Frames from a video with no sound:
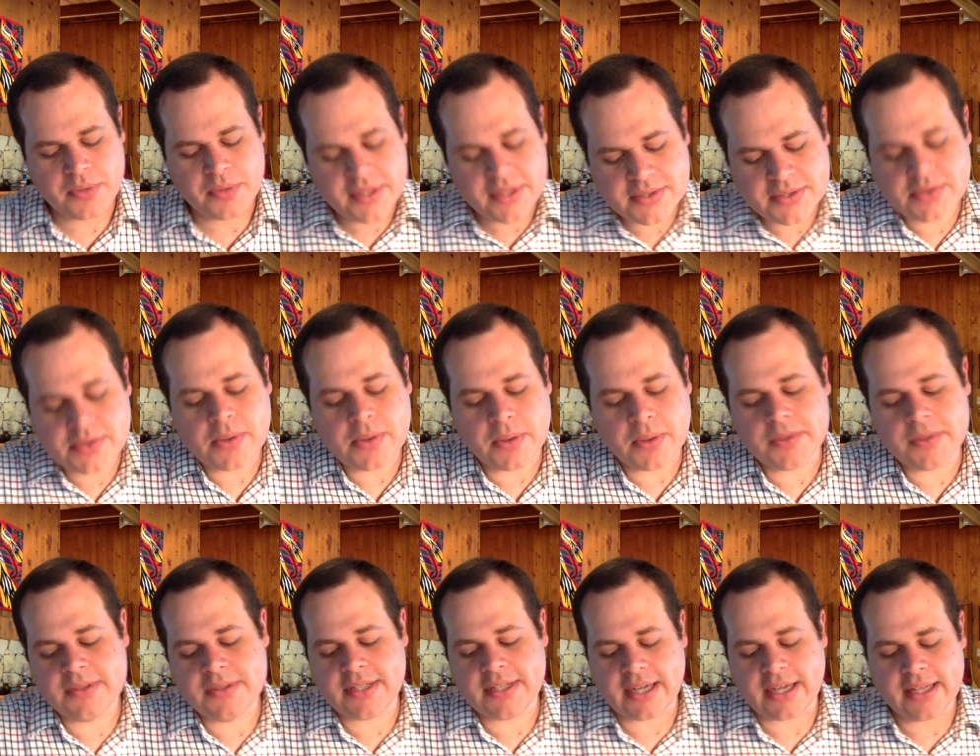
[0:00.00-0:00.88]

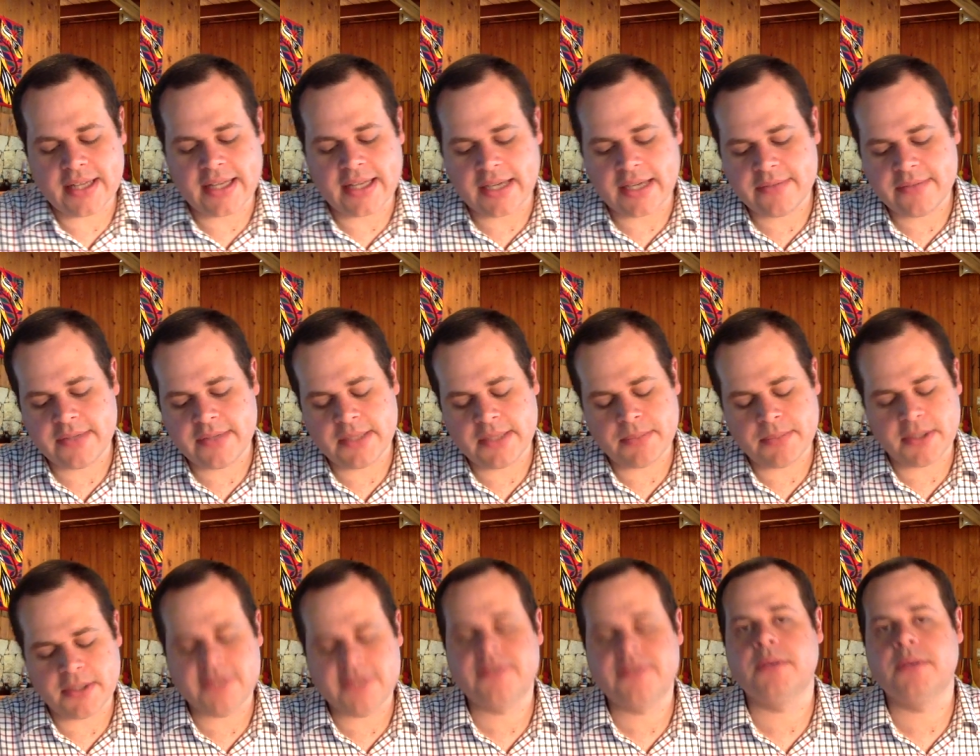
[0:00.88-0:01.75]
quote that I like very
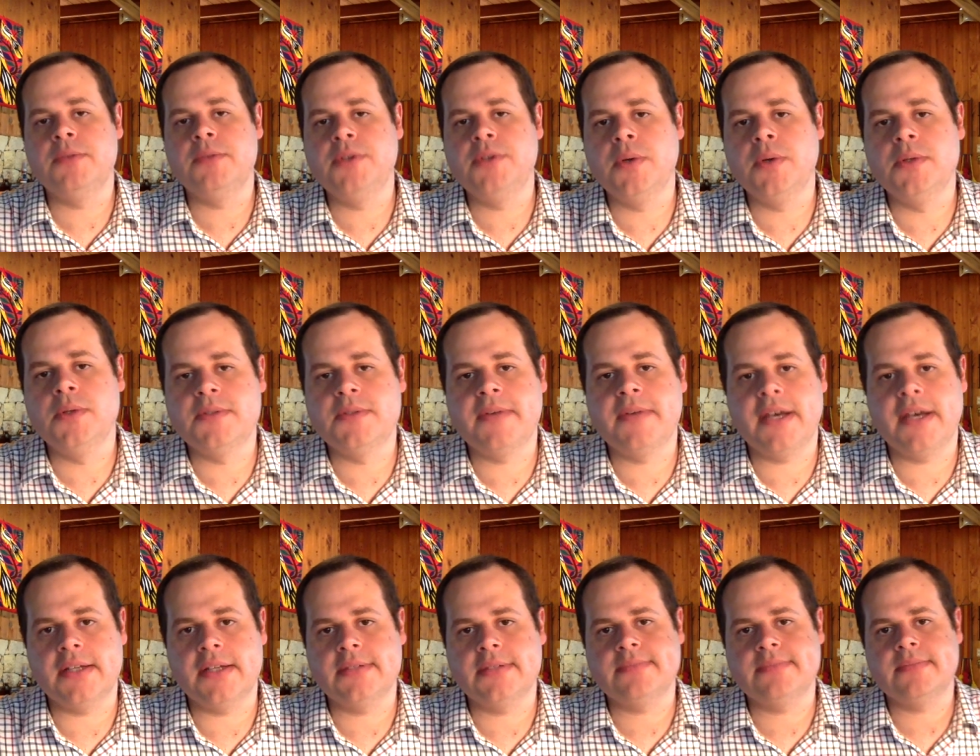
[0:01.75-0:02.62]
much from Jules
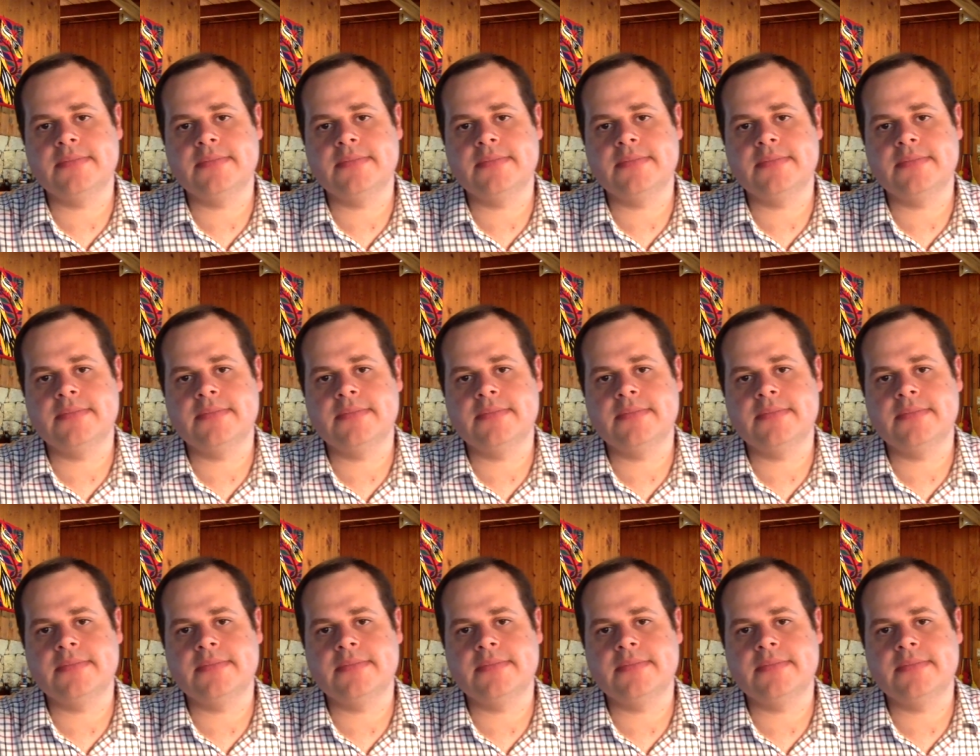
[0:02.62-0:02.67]
Verne.